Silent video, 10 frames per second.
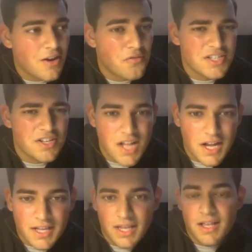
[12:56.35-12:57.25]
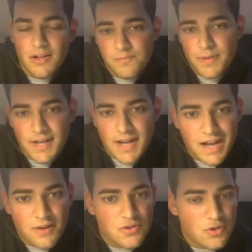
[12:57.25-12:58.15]
Obviously, I was lucky, I was a big
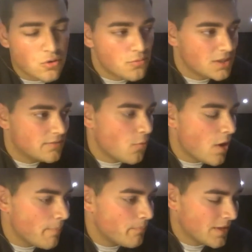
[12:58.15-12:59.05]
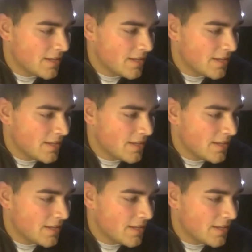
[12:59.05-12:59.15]
lad, I was tall, I'm 6'1".